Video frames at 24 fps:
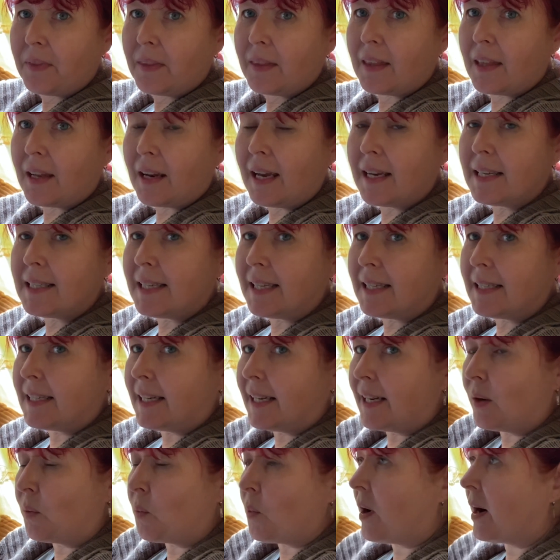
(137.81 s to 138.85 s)
that I did a
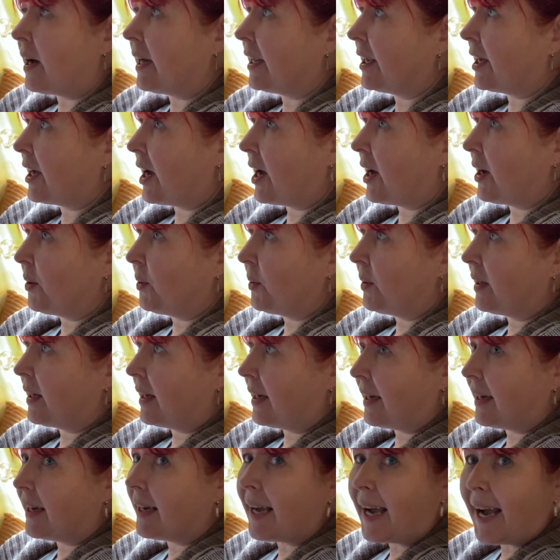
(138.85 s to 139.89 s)
little while ago
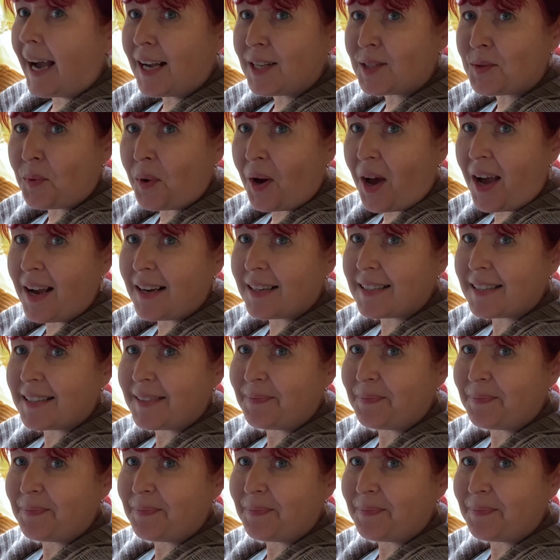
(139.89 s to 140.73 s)
has worked.